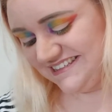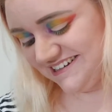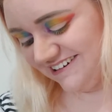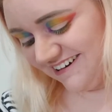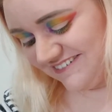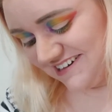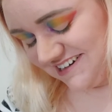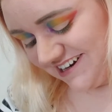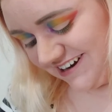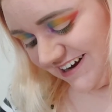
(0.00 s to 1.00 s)
So I'm
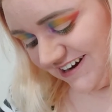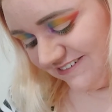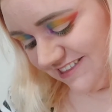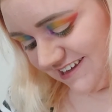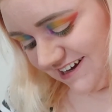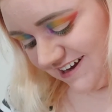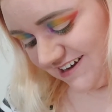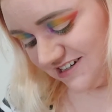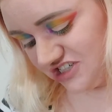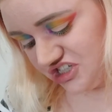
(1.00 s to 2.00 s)
gonna go in with the
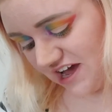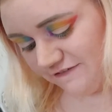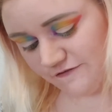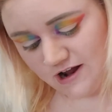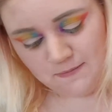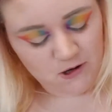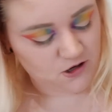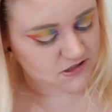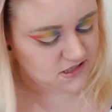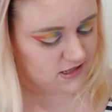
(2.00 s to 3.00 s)
colour Jeffrey,
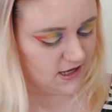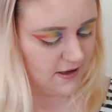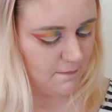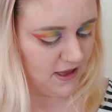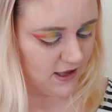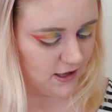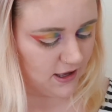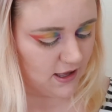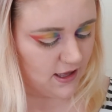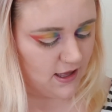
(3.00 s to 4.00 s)
because the pink
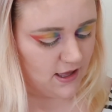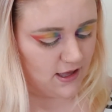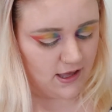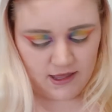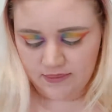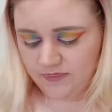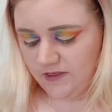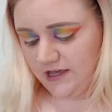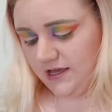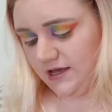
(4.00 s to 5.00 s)
in
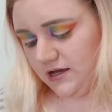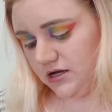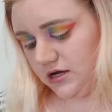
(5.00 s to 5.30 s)
the